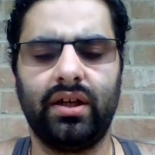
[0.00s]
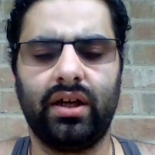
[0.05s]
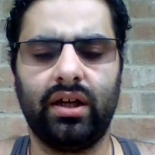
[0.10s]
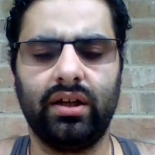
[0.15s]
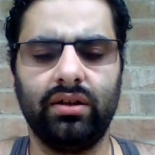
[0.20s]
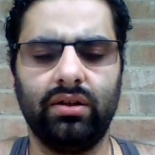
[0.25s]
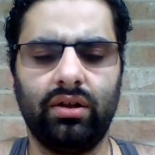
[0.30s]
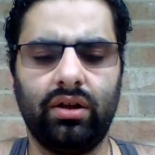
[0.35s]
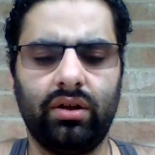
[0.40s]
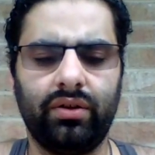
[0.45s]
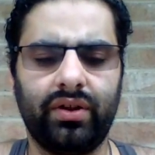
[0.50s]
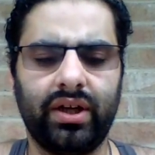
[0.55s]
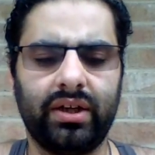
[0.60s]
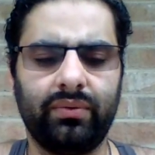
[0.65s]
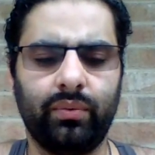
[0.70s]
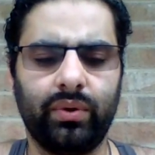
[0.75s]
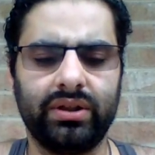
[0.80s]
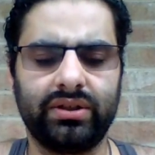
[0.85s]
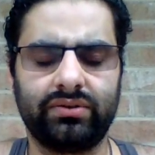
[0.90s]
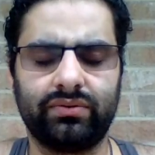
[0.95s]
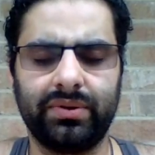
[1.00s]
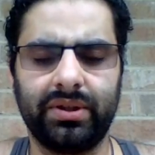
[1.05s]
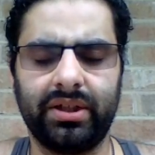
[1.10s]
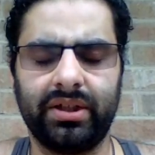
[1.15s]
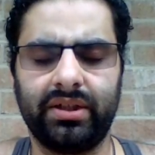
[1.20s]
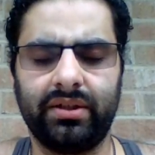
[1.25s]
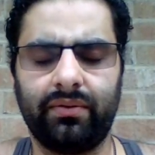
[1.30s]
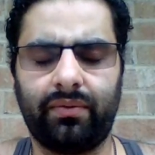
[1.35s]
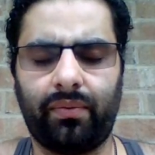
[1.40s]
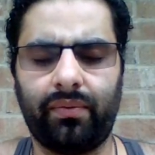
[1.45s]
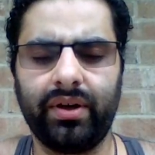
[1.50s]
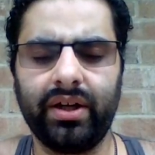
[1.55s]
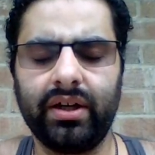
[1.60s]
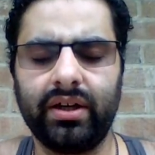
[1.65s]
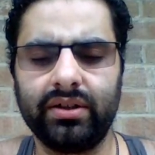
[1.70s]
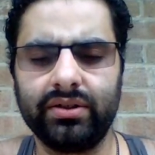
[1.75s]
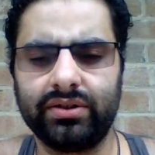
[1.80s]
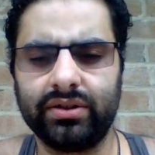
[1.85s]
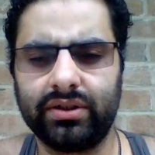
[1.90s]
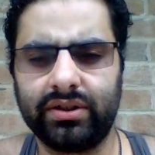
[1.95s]
a law that was written
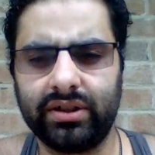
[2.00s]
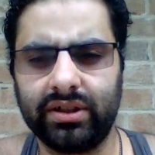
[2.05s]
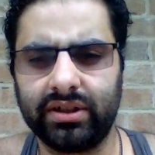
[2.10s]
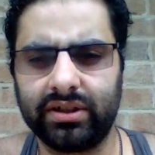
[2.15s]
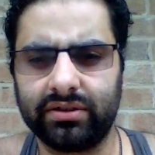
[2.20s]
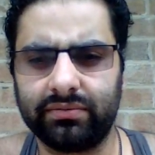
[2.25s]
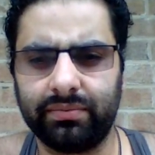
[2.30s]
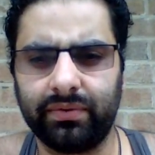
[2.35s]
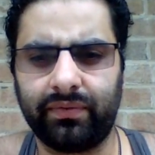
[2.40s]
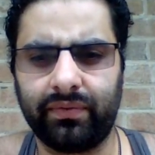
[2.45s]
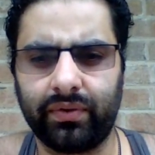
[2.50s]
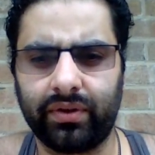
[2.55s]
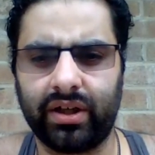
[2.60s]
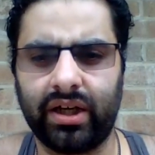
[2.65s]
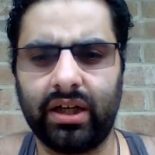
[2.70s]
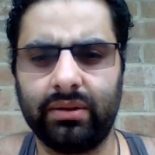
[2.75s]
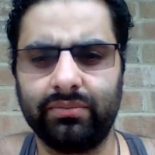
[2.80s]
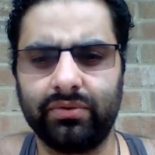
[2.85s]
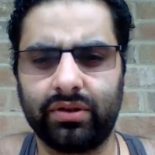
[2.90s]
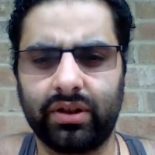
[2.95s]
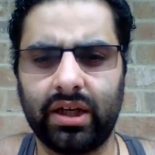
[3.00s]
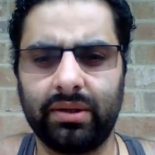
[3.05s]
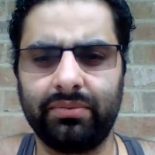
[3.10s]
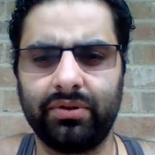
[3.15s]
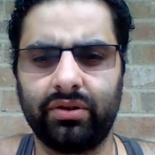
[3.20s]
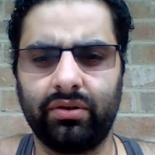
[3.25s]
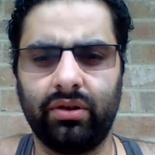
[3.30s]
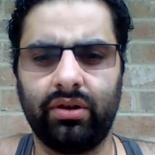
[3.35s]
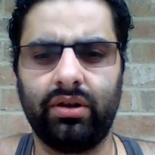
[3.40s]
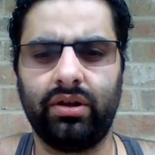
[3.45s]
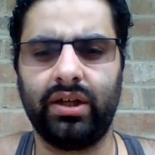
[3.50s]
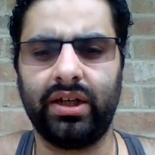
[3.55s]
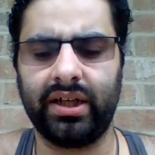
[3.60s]
300 years before Hammurabi law,